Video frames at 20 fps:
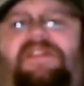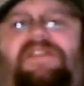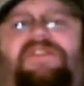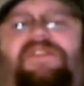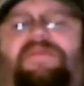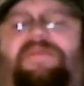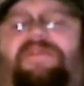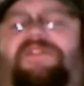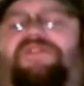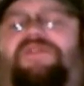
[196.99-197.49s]

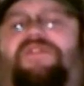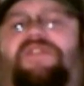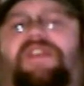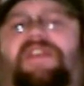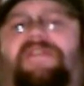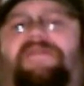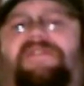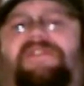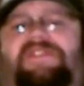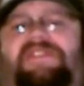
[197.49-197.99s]
to the majority
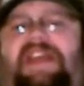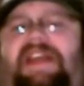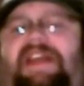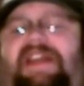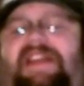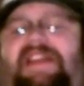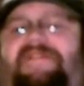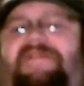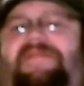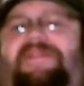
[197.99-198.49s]
of us, that
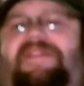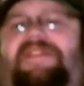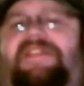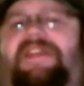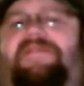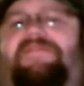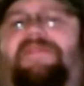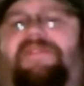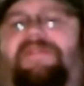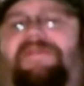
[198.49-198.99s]
had never been
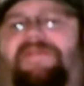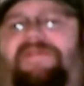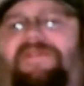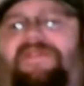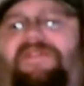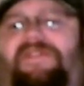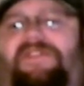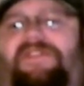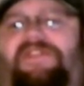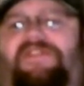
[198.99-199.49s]
done
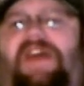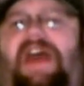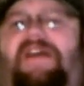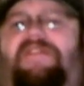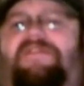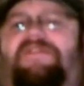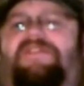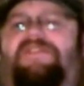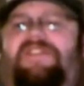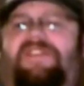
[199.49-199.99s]
before. So
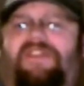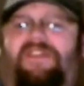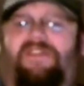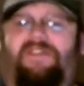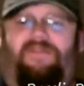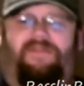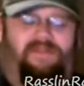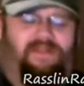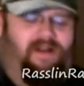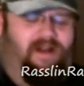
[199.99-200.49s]
that was new.